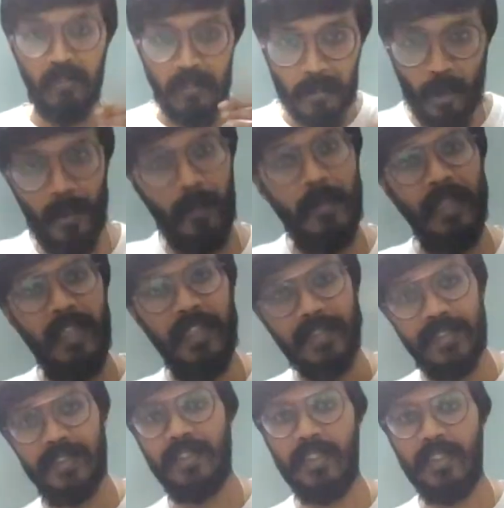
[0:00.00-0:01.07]
probably
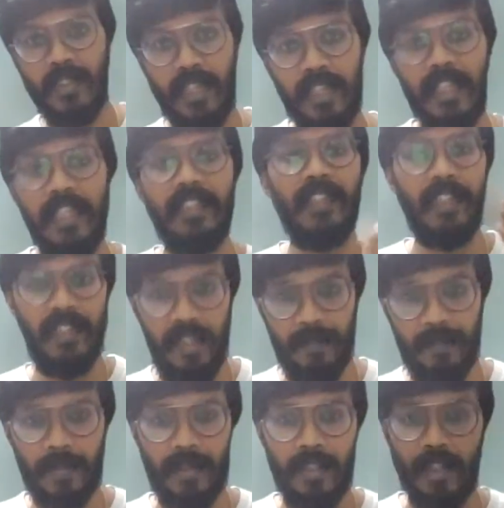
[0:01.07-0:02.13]
yes, you can take that
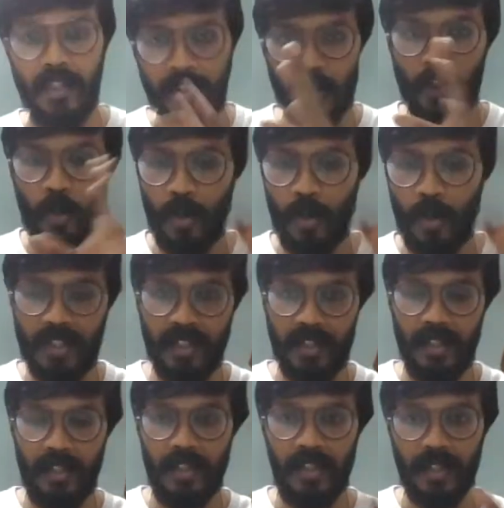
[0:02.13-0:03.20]
leap. So don't
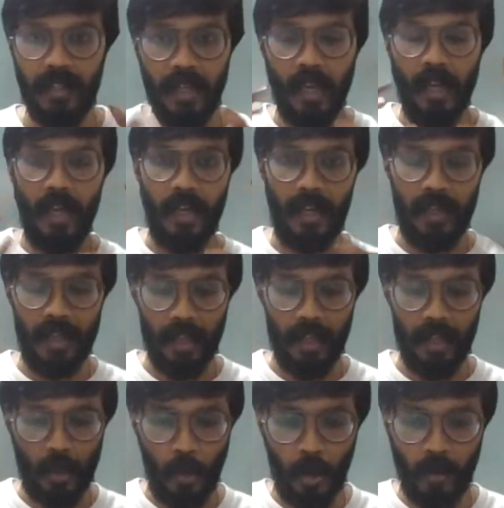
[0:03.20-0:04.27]

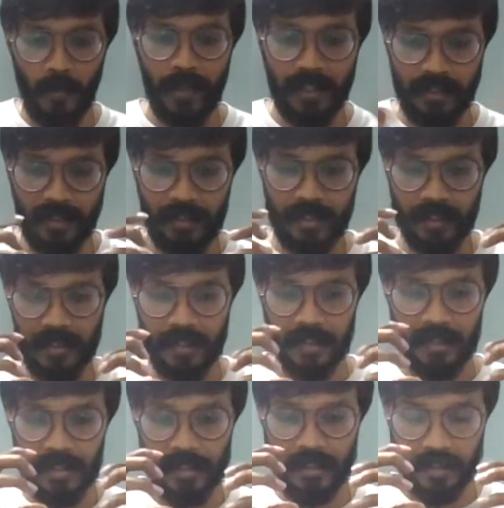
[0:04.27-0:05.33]
go with
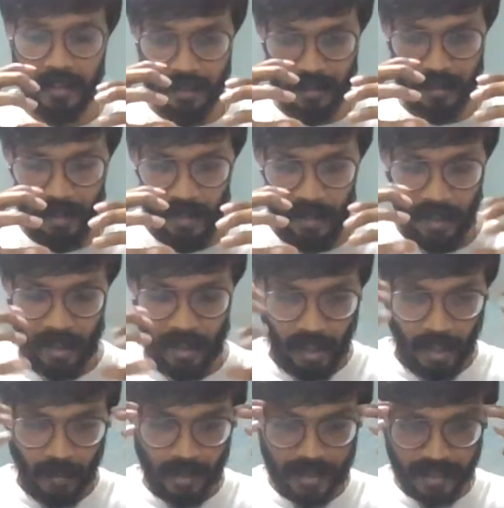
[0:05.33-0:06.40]

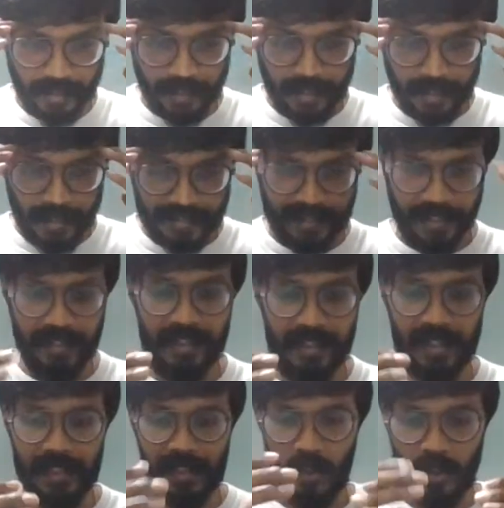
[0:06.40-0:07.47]
I would say
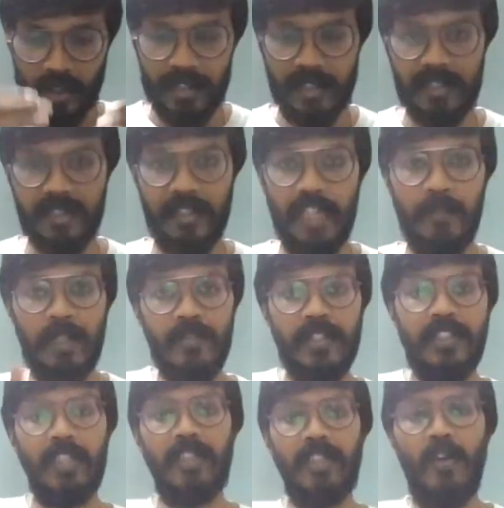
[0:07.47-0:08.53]
senseless logical statements
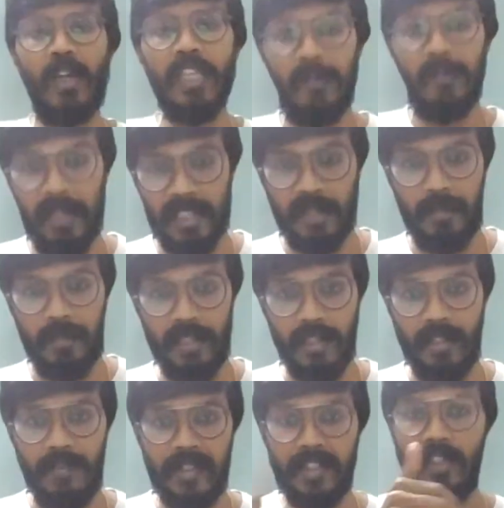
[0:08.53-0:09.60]
which are not applicable,
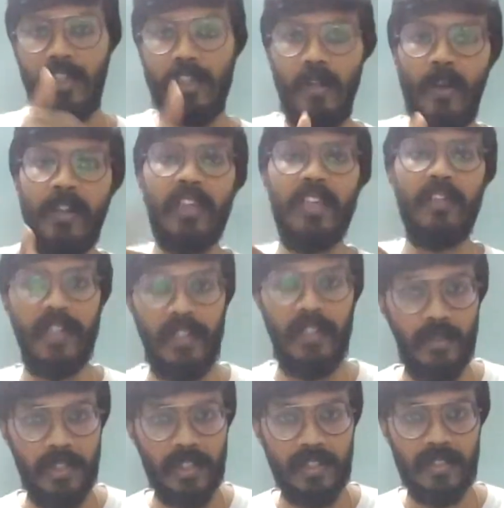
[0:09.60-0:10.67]
which are not relevant
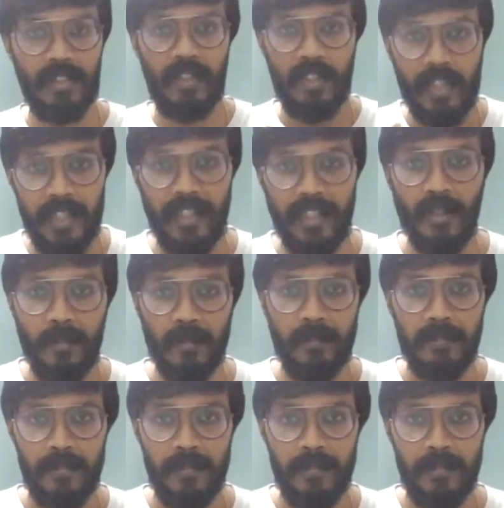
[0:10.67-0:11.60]
to this right now.